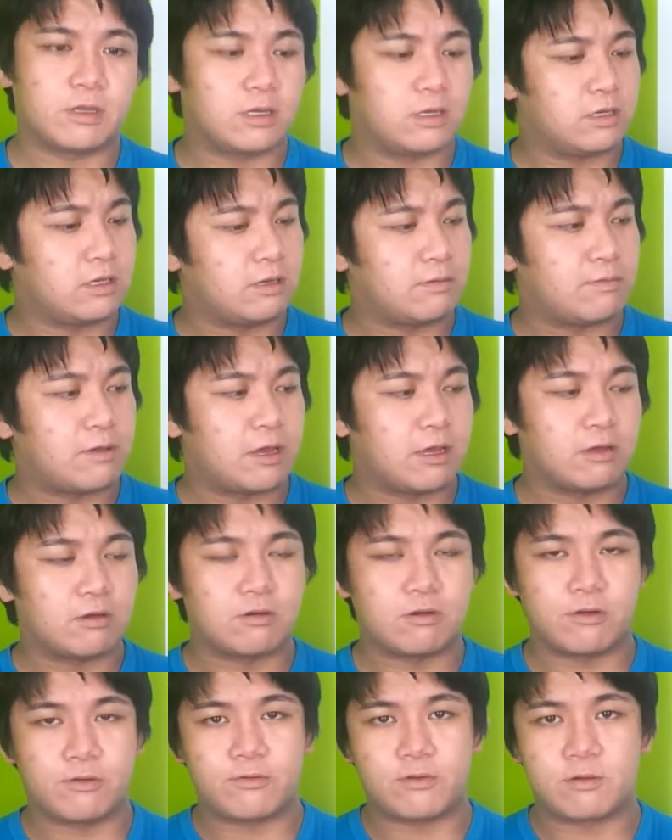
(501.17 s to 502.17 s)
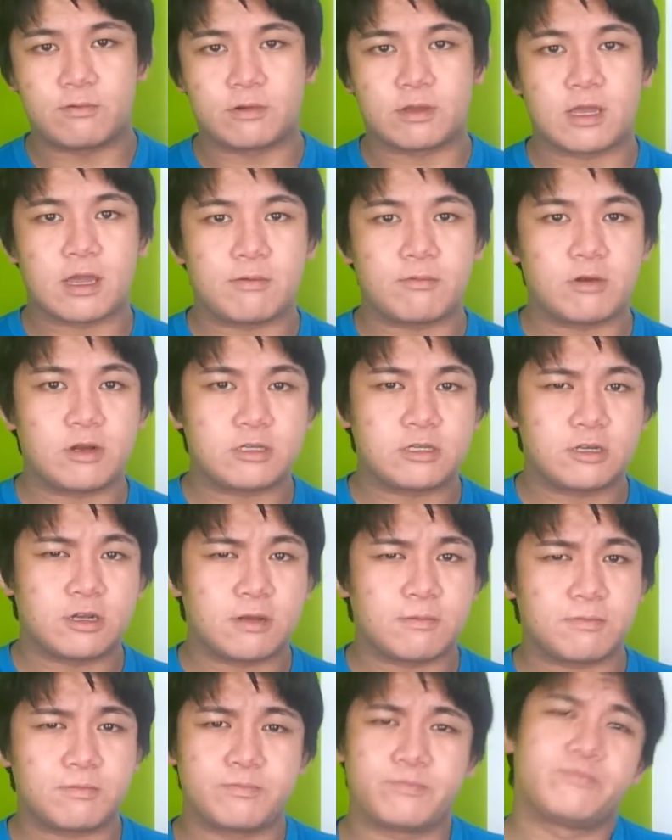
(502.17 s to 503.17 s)
eBay or from a camera
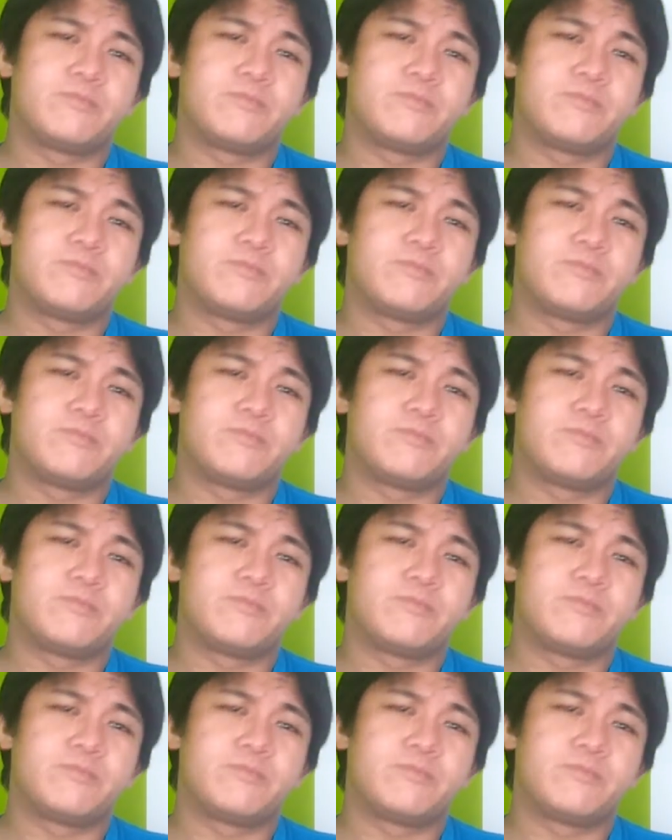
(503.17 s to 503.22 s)
shop.